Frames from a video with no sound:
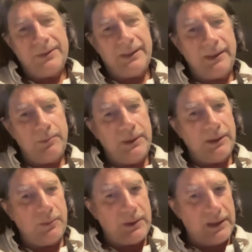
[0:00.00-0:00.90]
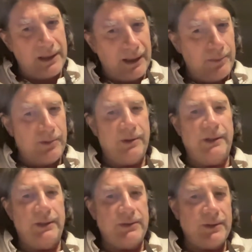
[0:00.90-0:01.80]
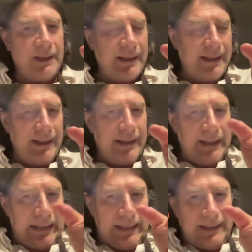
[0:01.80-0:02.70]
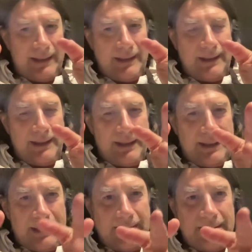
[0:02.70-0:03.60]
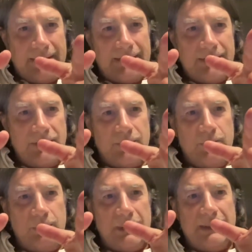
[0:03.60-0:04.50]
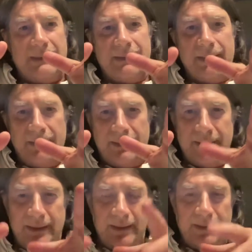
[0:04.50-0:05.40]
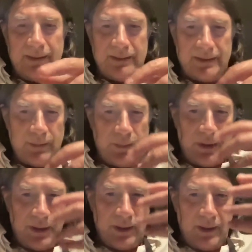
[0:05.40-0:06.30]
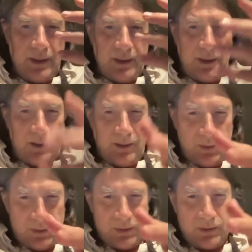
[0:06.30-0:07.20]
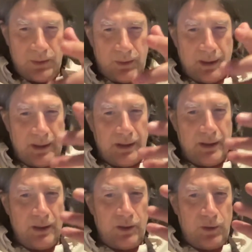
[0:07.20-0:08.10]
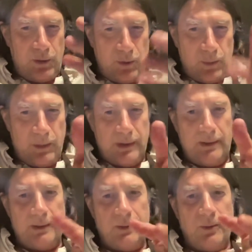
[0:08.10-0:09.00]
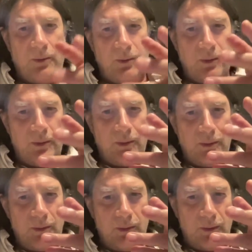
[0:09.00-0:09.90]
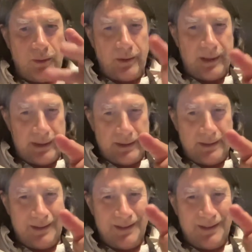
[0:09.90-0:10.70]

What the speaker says: It can't be done with libraries. It needs to be done in something close to a human-oriented